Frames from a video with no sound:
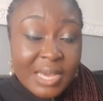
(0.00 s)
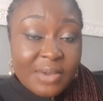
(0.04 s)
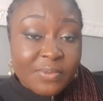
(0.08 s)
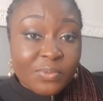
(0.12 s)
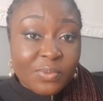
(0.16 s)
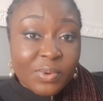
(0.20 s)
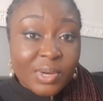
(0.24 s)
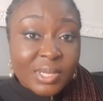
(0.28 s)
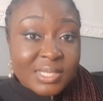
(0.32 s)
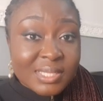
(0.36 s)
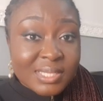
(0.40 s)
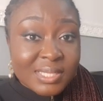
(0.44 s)

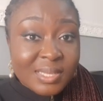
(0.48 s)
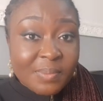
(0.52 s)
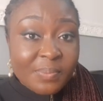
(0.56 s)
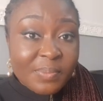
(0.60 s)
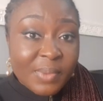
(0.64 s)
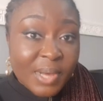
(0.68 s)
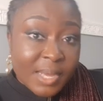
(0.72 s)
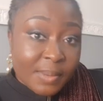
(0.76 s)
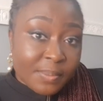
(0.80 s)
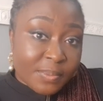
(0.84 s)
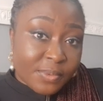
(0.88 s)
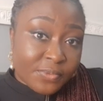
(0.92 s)
I've worked in a
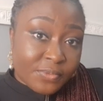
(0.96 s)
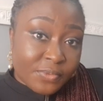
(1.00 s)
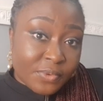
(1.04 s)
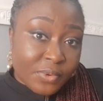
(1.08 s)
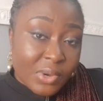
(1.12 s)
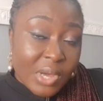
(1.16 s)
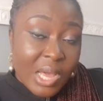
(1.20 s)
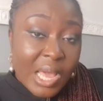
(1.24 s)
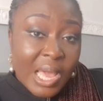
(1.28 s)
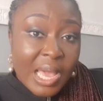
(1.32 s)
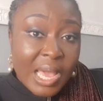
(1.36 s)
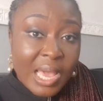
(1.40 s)
bank
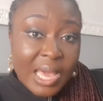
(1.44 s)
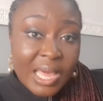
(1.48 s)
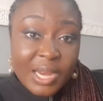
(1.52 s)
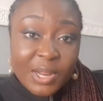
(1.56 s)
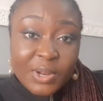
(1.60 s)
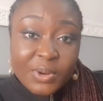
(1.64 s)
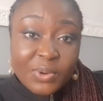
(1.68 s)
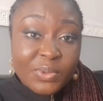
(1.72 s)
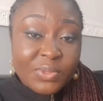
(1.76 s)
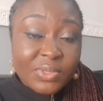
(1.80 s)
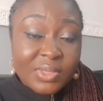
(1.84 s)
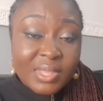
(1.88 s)
before, and
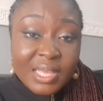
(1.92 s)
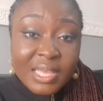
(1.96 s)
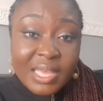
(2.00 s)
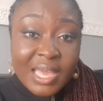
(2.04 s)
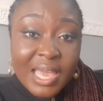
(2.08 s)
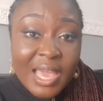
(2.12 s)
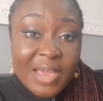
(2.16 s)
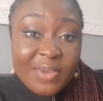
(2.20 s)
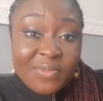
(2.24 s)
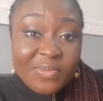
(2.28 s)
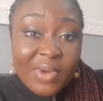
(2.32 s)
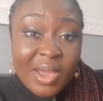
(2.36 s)
I don't think
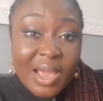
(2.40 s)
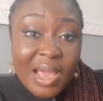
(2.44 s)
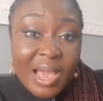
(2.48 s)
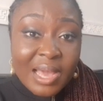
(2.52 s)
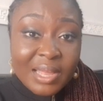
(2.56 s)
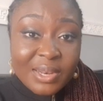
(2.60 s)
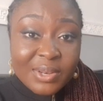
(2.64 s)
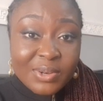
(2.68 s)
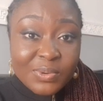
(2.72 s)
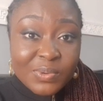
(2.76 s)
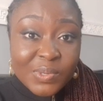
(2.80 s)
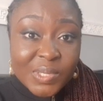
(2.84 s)
I ever
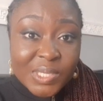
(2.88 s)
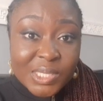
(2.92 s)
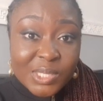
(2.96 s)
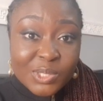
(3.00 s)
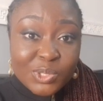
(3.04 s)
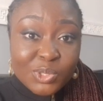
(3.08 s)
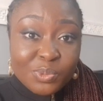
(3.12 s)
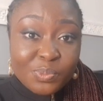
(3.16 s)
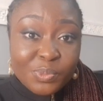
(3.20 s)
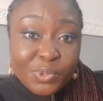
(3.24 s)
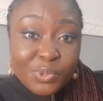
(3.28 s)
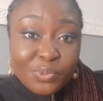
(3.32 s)
had a
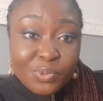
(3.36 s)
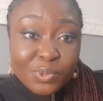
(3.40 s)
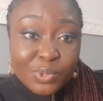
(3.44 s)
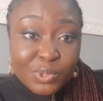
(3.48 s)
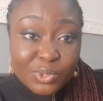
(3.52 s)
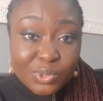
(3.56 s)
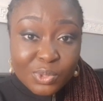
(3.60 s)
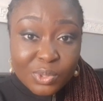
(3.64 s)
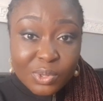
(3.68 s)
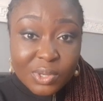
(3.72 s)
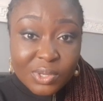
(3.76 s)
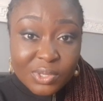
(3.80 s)
reason to be
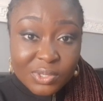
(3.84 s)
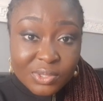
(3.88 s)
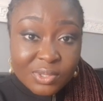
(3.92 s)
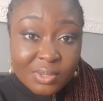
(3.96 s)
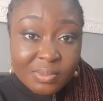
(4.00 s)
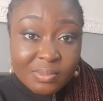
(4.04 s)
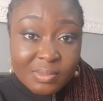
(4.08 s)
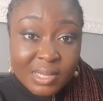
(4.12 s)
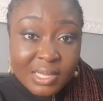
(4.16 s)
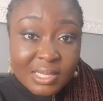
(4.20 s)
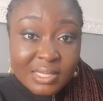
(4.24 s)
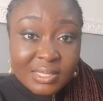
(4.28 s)
rude to
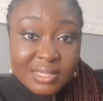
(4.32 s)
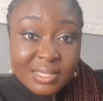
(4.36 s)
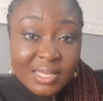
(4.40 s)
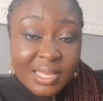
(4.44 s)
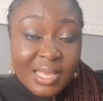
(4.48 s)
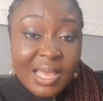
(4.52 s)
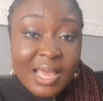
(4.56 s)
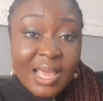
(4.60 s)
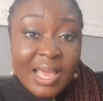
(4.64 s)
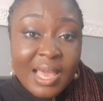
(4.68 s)
customers.